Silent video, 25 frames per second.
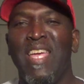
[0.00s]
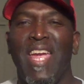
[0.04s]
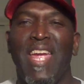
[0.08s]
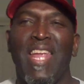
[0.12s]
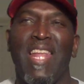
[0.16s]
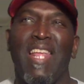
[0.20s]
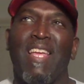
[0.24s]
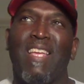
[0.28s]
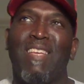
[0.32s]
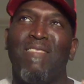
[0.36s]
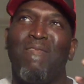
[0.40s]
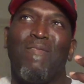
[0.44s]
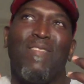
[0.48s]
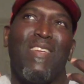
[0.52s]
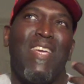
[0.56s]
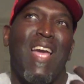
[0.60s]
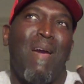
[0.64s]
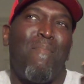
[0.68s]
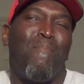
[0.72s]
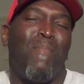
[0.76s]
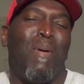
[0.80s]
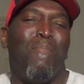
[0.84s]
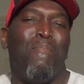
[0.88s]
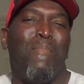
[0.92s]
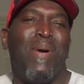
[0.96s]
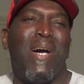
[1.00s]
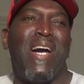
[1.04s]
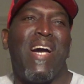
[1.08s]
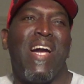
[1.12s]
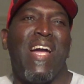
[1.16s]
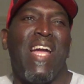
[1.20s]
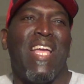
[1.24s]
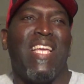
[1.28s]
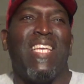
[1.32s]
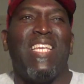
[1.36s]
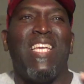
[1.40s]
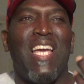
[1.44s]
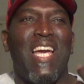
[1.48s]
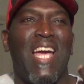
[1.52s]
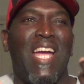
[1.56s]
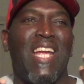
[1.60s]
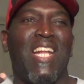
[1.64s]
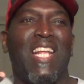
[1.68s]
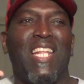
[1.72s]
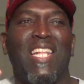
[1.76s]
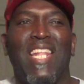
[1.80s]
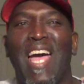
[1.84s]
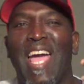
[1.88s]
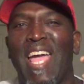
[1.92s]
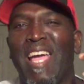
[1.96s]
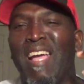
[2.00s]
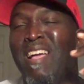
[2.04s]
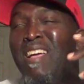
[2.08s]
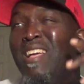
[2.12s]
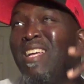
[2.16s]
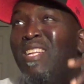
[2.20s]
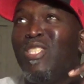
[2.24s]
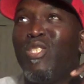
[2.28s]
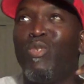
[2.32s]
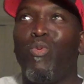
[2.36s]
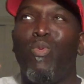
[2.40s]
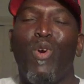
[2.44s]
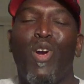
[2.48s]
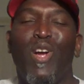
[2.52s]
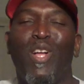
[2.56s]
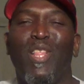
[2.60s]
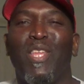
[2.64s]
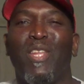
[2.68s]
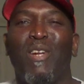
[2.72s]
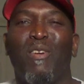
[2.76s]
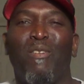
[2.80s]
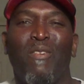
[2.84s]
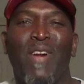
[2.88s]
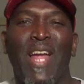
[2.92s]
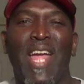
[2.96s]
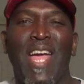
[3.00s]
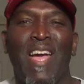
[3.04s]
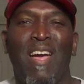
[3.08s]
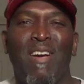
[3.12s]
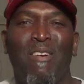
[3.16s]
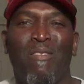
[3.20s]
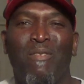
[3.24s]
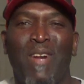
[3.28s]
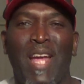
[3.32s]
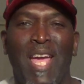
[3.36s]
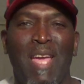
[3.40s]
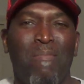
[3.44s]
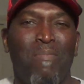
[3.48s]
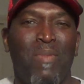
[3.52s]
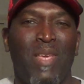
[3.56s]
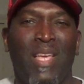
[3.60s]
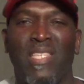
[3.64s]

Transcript: and it got my mind kind of like twirling around, right?